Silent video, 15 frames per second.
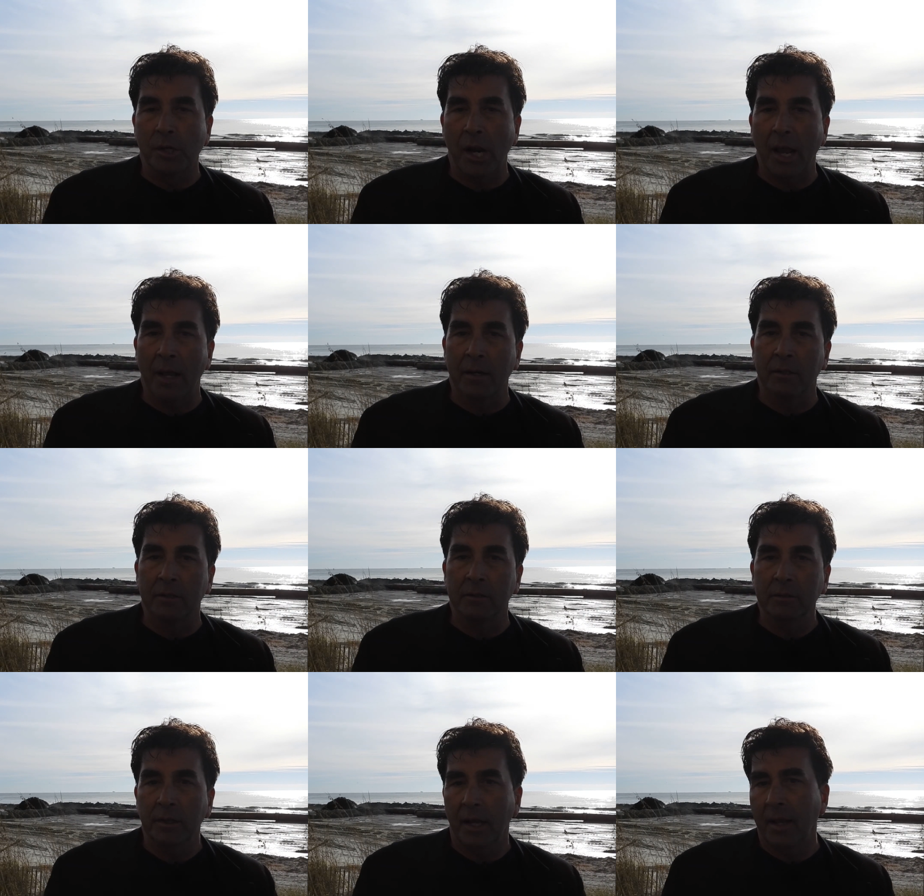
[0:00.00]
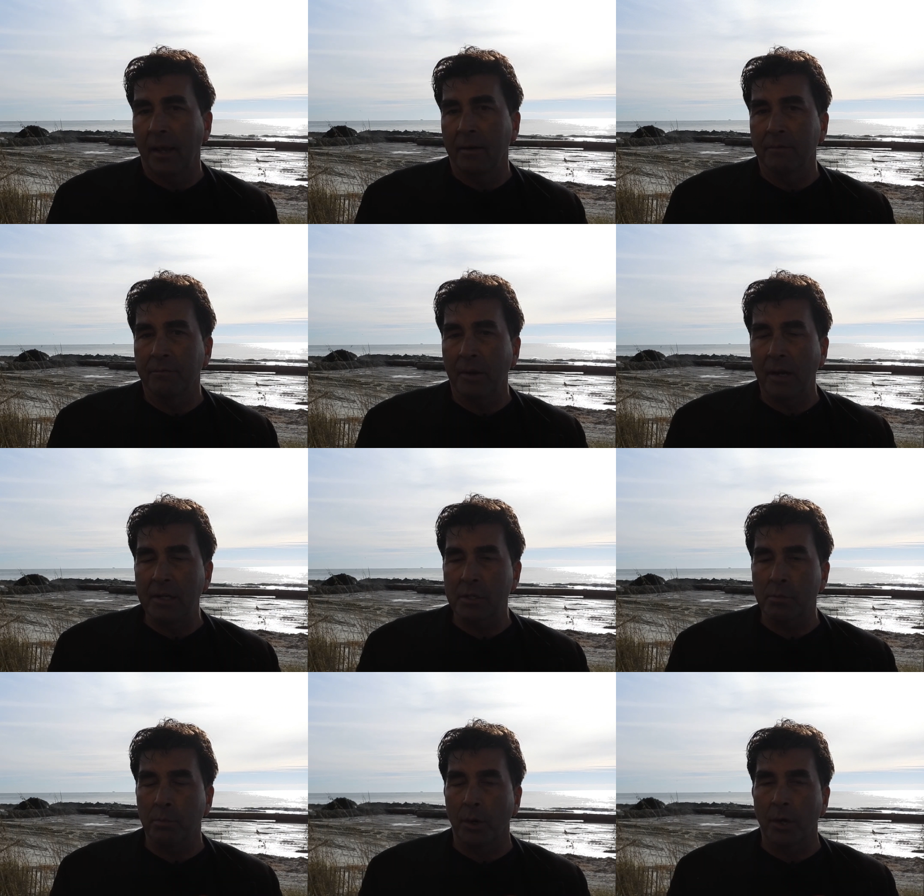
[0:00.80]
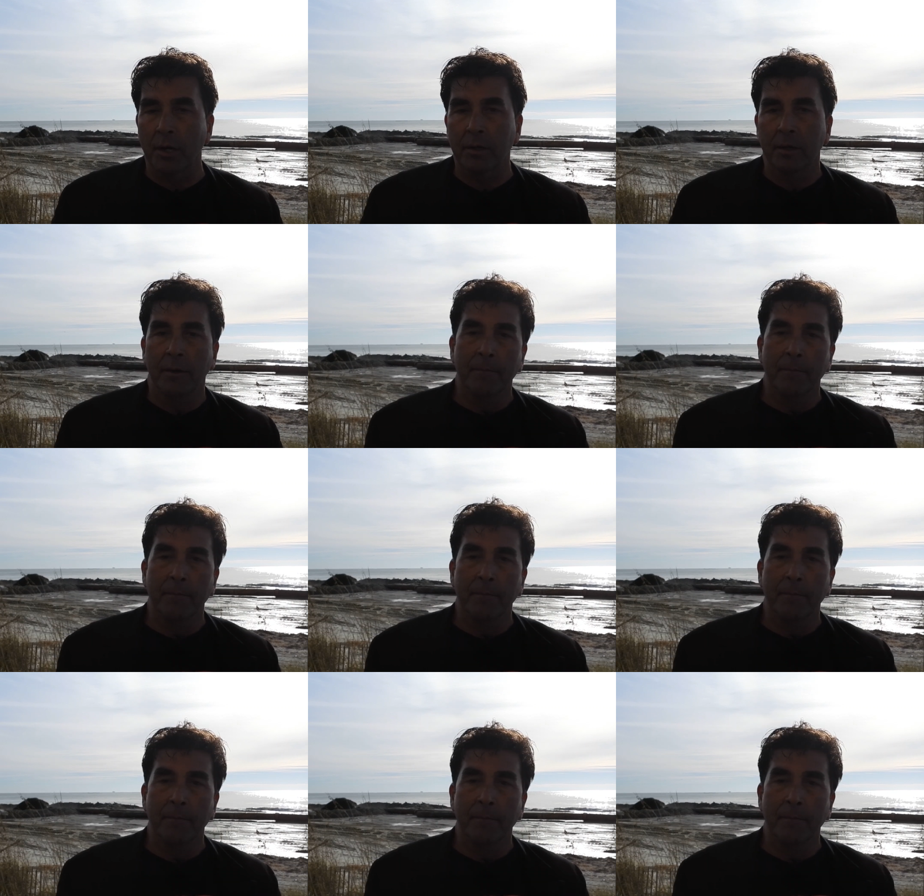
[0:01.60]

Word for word: channel and Facebook